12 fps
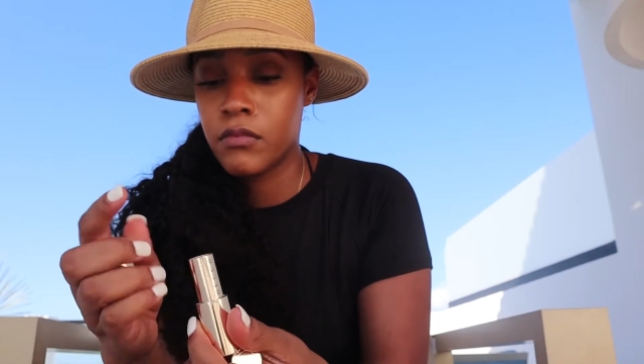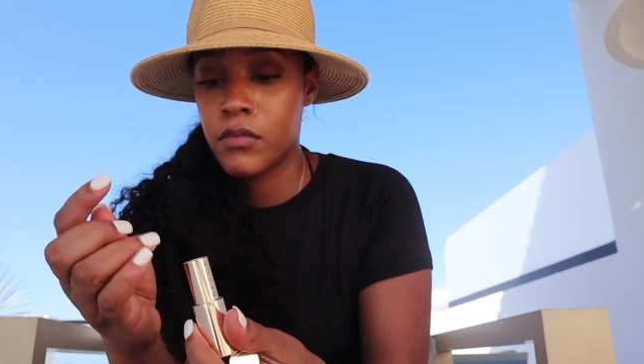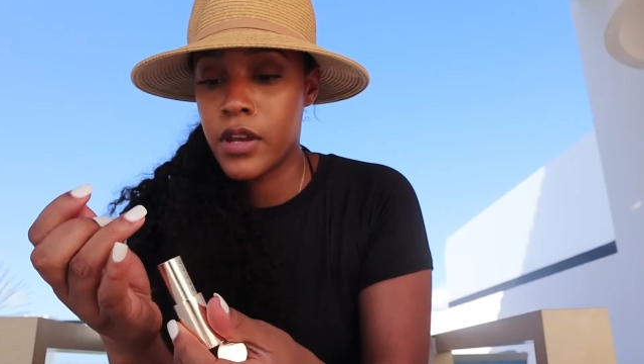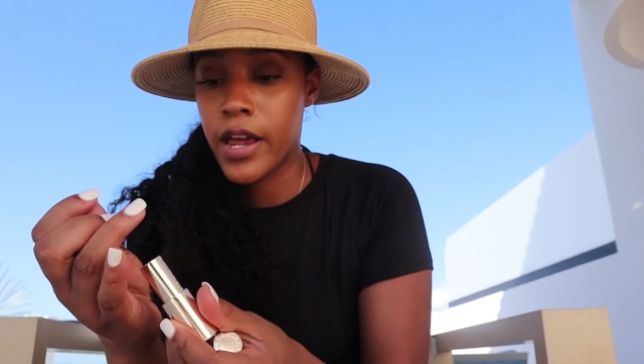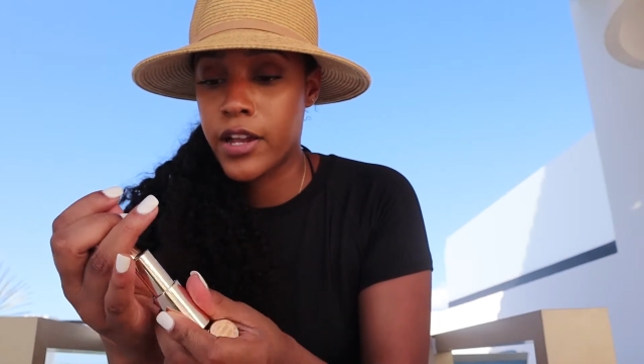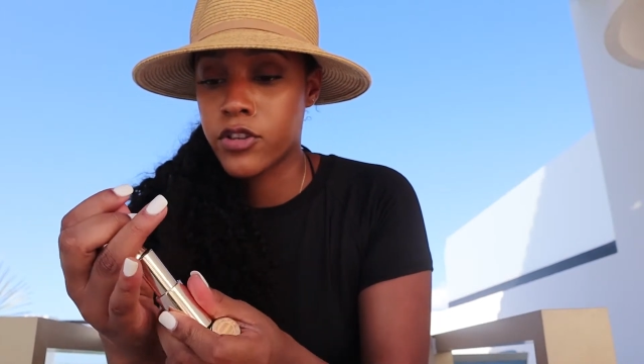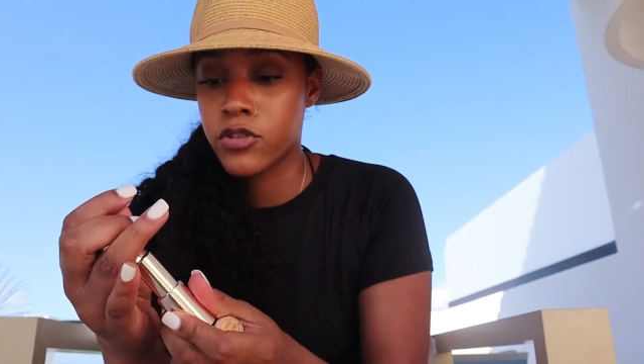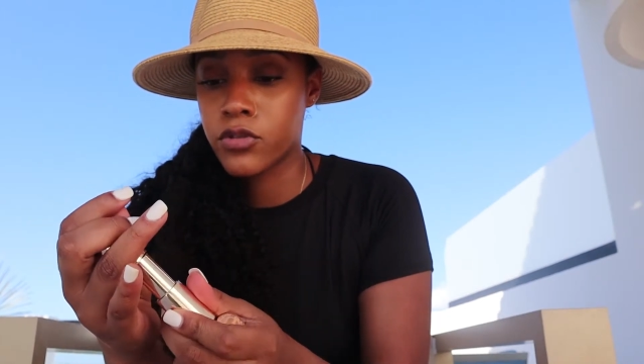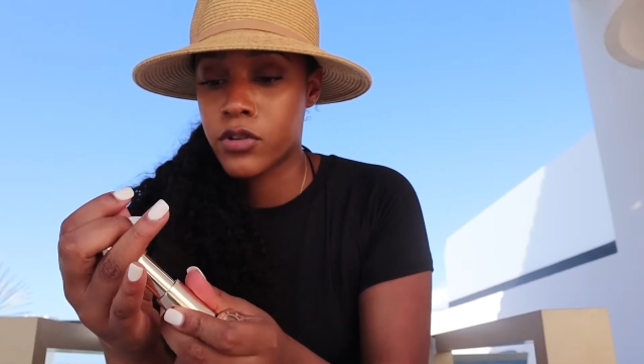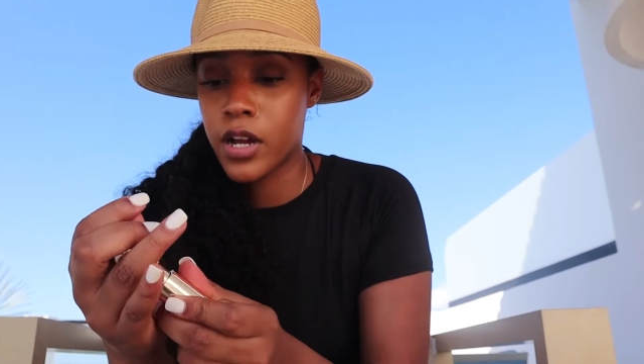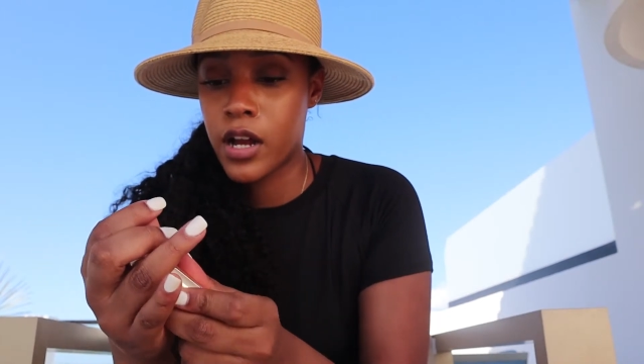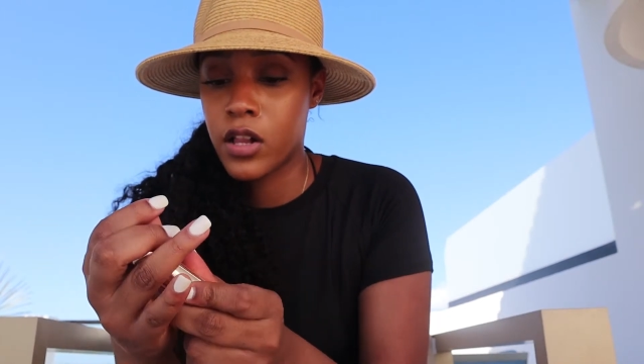
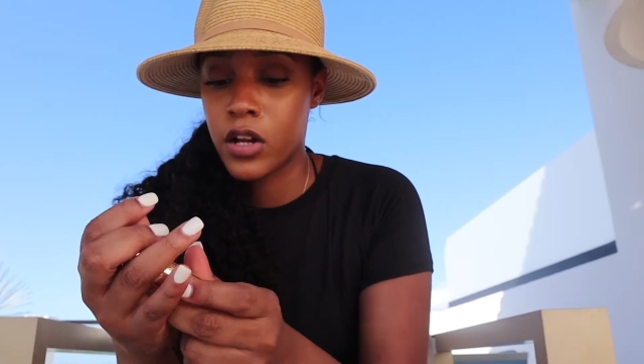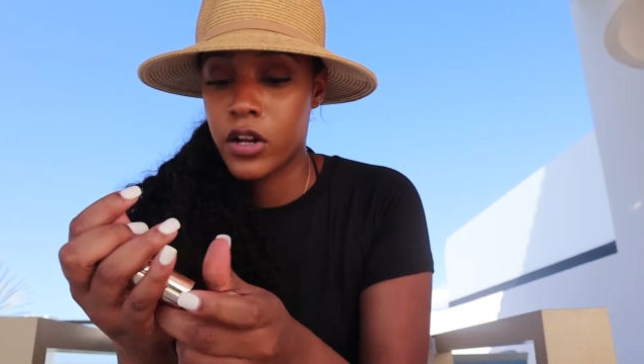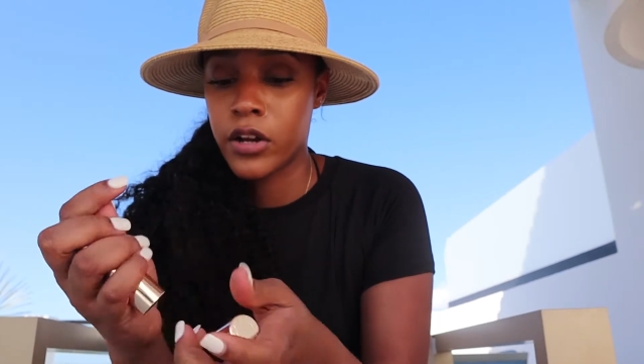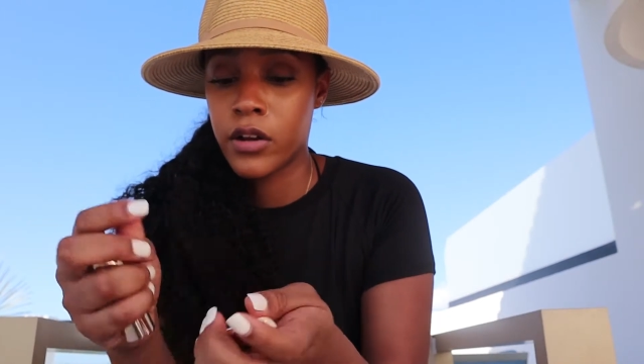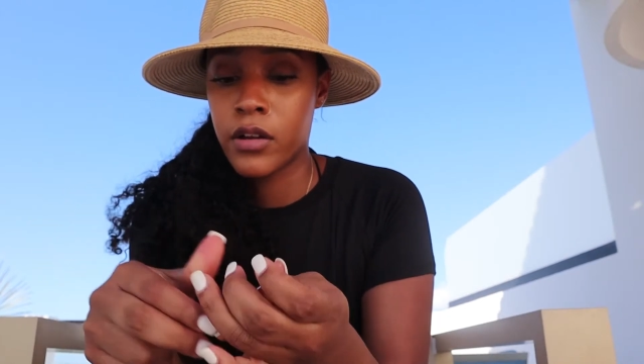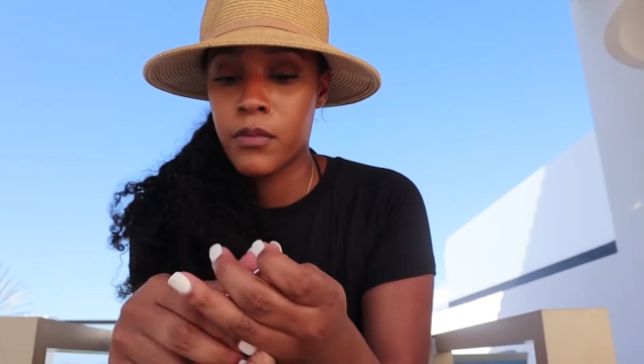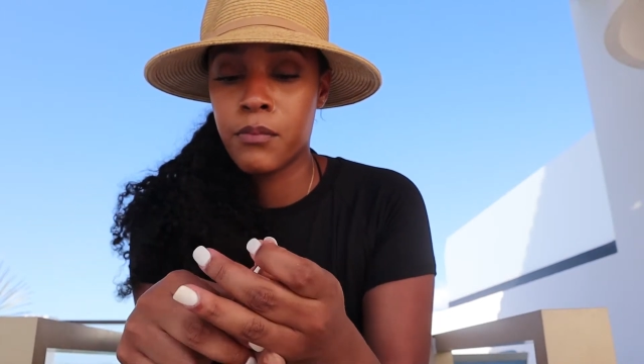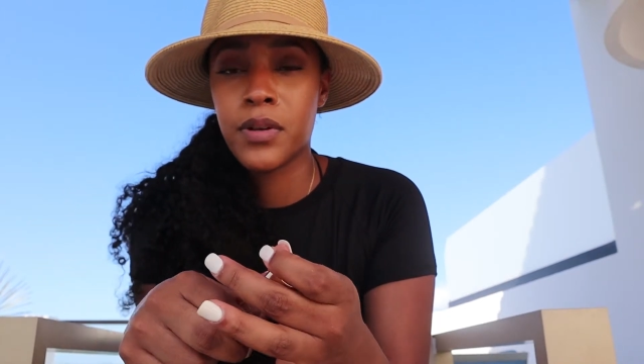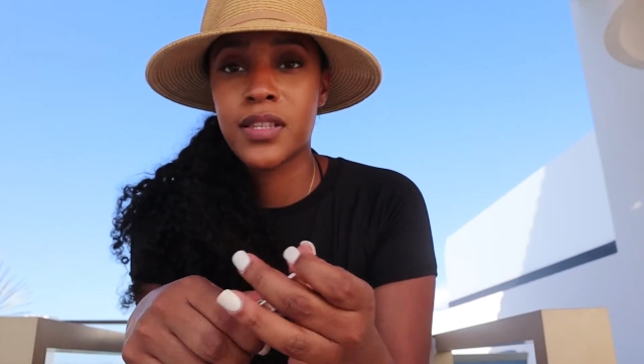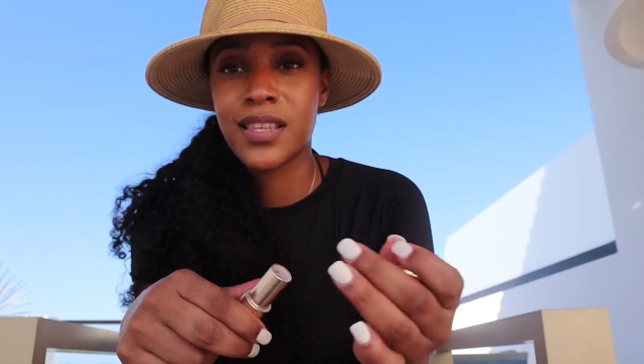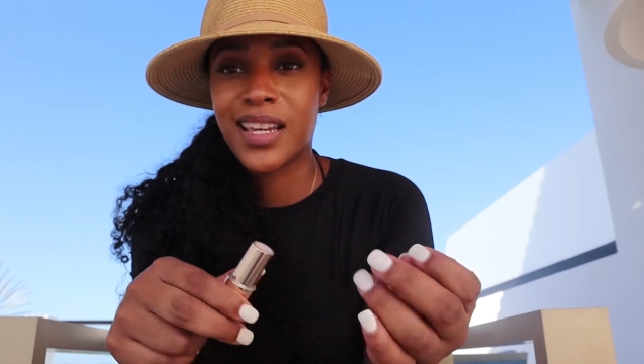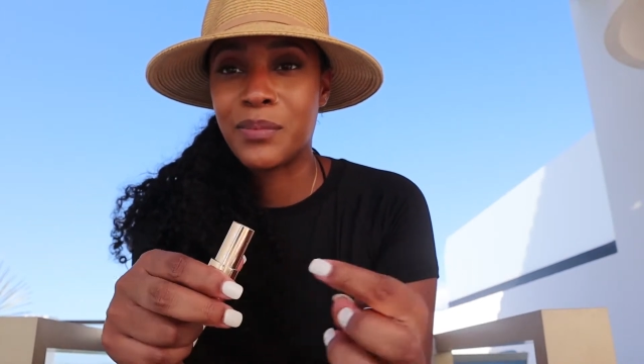natural color,
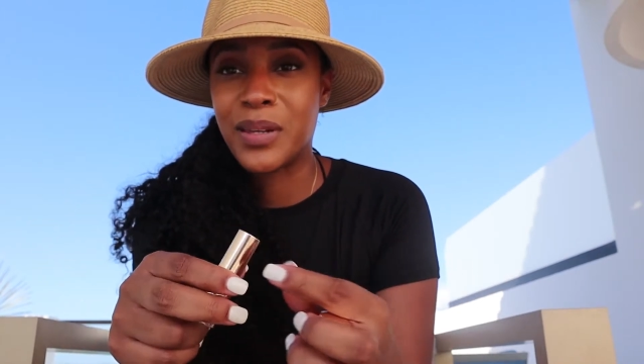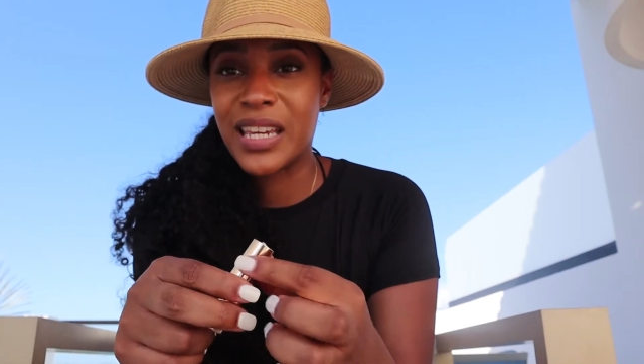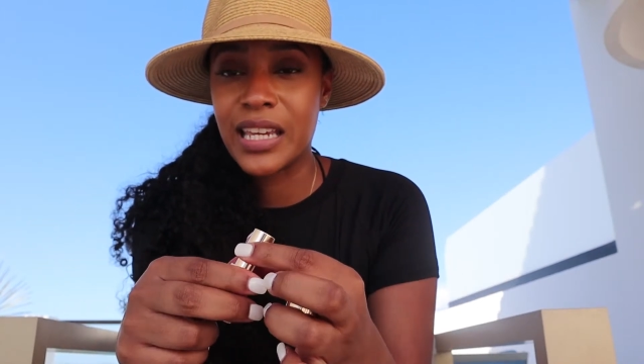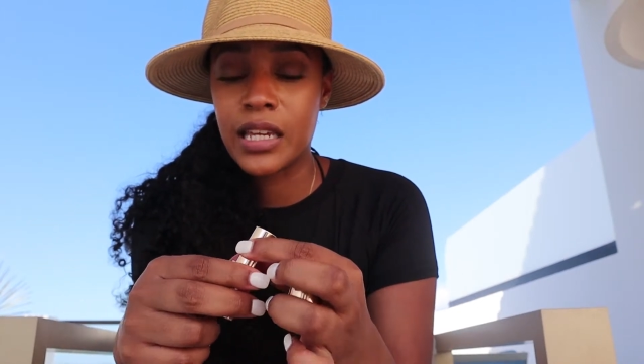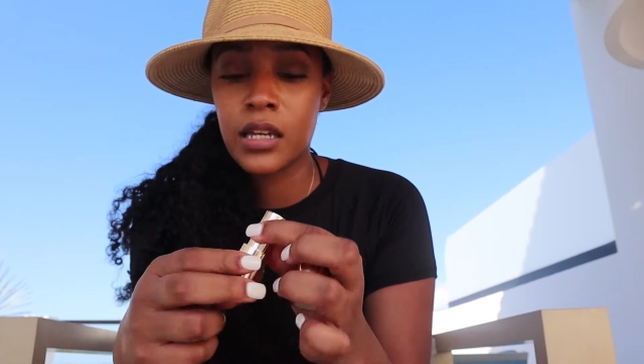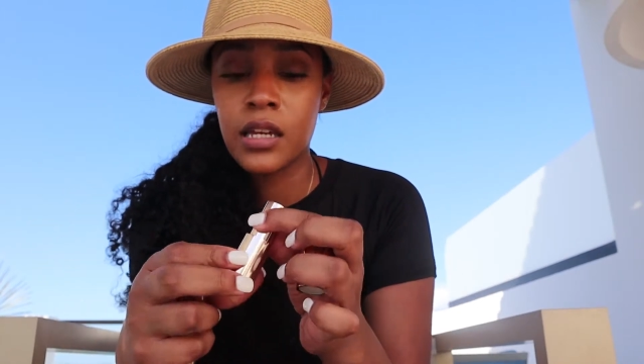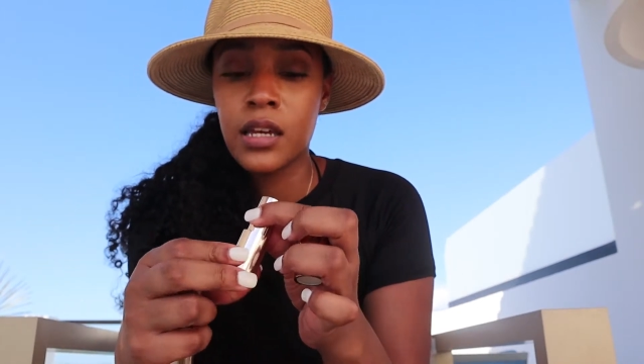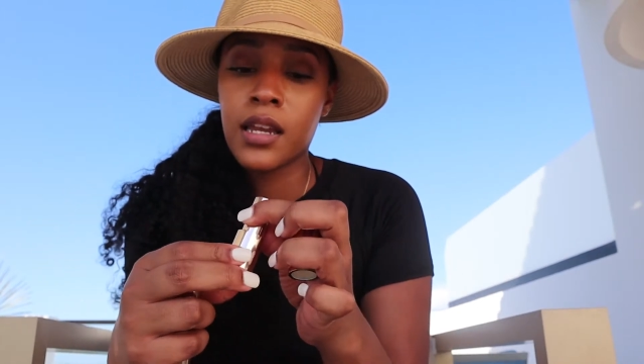but slight pink.